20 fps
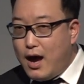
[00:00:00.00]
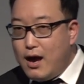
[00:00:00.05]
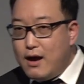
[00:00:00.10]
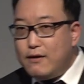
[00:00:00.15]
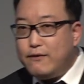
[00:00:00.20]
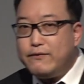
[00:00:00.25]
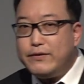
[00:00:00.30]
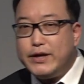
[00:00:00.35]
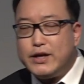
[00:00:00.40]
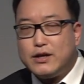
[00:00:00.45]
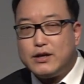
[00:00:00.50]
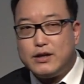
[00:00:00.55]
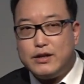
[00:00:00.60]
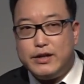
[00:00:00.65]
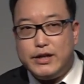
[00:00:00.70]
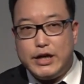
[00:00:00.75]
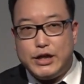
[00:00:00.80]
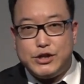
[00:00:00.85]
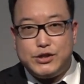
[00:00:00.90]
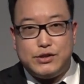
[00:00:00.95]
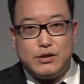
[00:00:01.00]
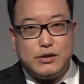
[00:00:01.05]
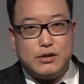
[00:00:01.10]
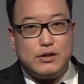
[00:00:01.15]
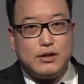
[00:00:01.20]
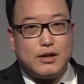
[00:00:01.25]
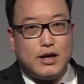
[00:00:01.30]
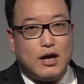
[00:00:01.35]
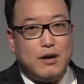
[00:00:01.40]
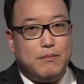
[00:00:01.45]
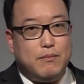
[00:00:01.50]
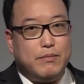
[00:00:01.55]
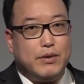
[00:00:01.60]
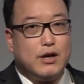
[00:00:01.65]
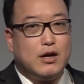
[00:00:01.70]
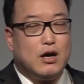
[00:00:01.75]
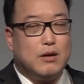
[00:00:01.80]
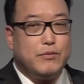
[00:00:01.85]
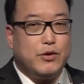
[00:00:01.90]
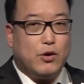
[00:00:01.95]
every connection
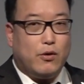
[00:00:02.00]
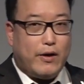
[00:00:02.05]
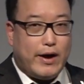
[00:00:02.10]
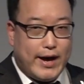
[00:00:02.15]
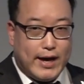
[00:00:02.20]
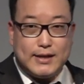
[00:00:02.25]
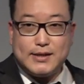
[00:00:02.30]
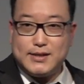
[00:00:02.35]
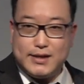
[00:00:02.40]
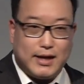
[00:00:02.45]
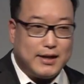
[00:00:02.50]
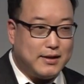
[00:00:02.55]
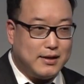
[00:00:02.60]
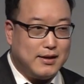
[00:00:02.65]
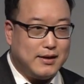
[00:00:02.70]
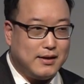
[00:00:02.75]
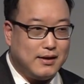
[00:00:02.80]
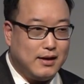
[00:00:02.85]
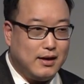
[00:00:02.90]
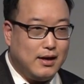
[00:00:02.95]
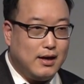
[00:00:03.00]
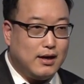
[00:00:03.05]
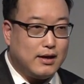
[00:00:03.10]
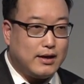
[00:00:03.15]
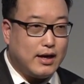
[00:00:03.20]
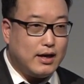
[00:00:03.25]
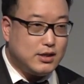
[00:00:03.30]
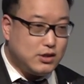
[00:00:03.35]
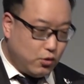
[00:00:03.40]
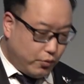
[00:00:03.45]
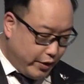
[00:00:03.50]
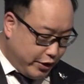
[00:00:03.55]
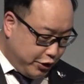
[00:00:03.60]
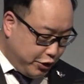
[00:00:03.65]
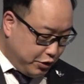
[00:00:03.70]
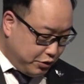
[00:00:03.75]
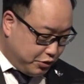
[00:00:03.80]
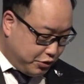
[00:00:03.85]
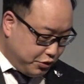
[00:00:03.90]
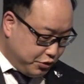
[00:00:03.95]
can become your asset. Okay, so
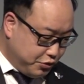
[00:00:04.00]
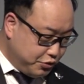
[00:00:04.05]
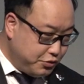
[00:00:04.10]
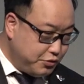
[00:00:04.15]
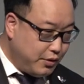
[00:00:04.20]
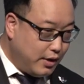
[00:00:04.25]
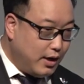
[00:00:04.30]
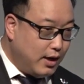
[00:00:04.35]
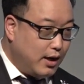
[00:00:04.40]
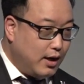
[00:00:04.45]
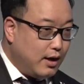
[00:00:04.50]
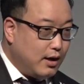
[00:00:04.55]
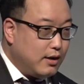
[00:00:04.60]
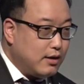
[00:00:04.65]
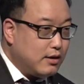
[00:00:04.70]
when you do